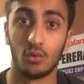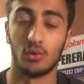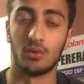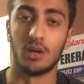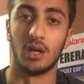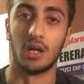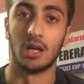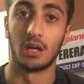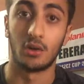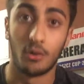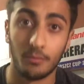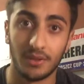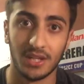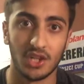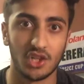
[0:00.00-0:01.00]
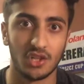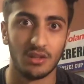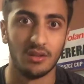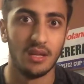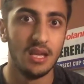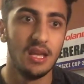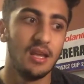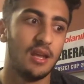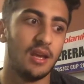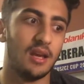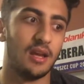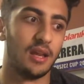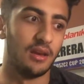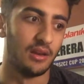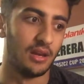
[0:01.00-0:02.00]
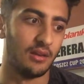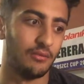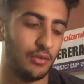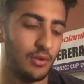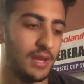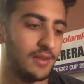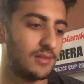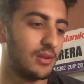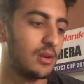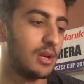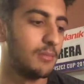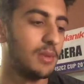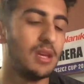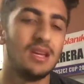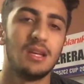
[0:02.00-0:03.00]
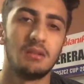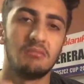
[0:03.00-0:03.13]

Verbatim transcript: or uh, competition, and um, in a few days' time,